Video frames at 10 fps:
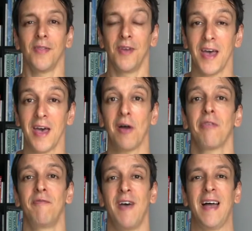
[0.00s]
The
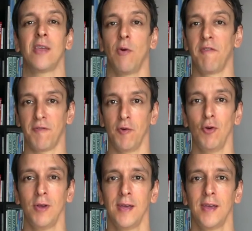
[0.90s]
health value of a
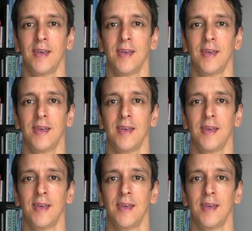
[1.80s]
food